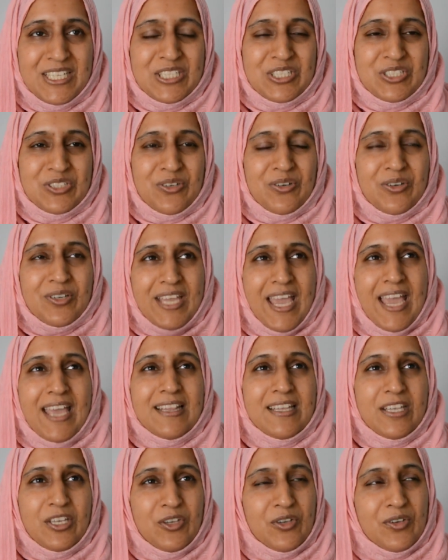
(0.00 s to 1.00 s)
So yeah,
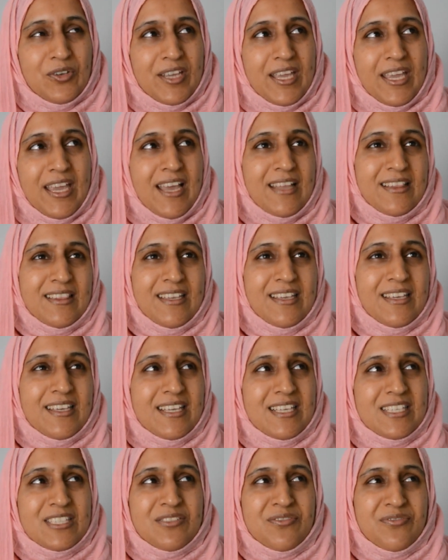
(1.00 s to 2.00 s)
in the UK, I
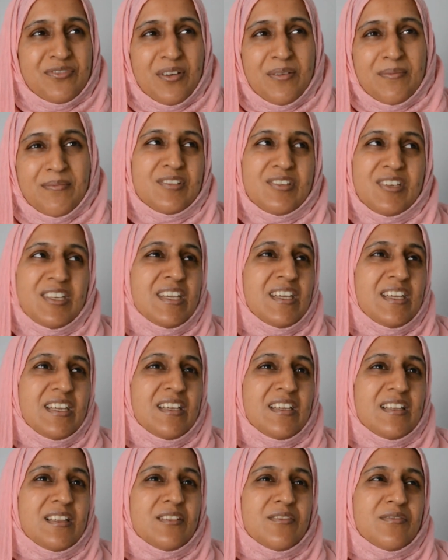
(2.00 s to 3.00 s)
think it's from
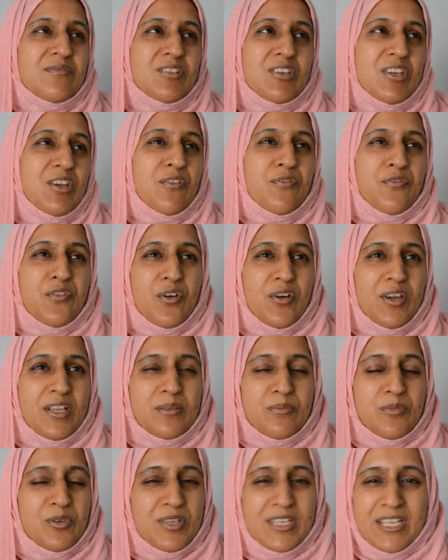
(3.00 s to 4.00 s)
3 or 4 in
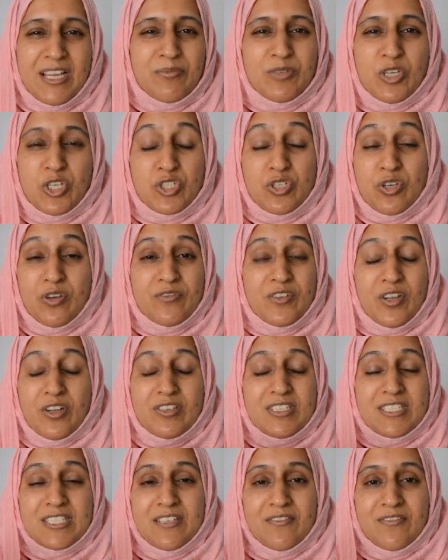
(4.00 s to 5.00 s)
the morning. I'm not sure, I've not
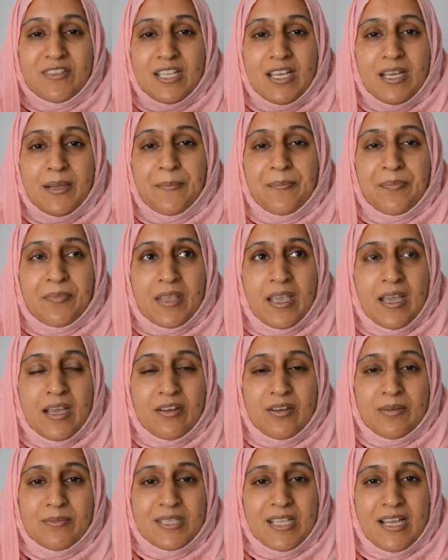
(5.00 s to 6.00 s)
received the
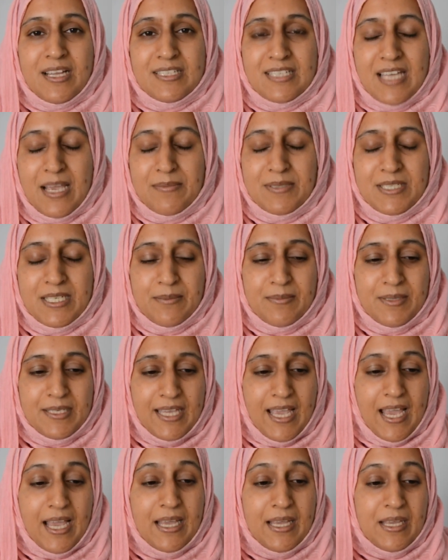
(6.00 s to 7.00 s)
Ramadan timetable
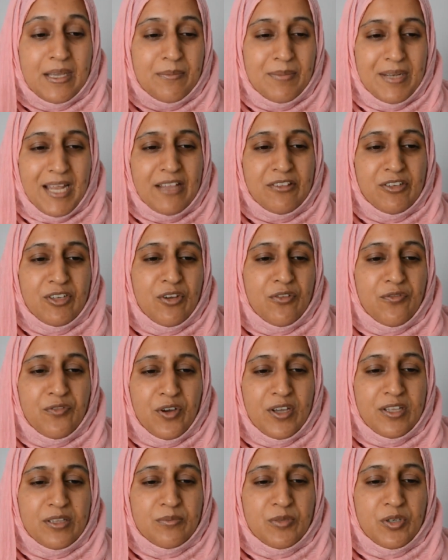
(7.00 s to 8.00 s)
yet, but like 3 or
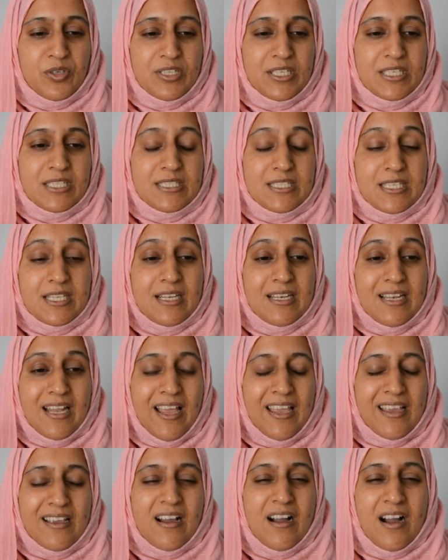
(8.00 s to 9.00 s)
4 in the morning till
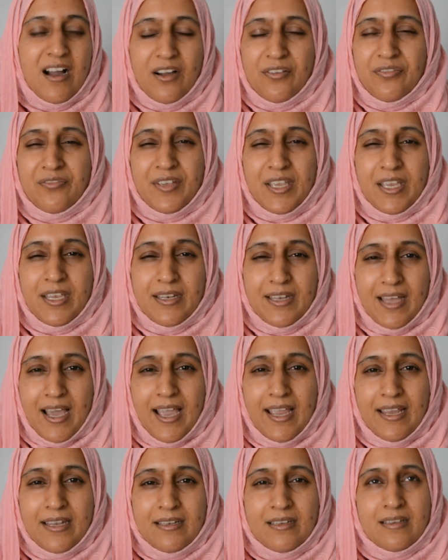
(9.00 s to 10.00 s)
like 8:30,
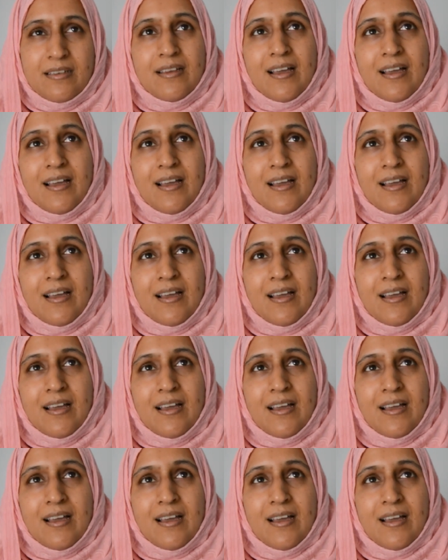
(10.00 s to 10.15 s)
9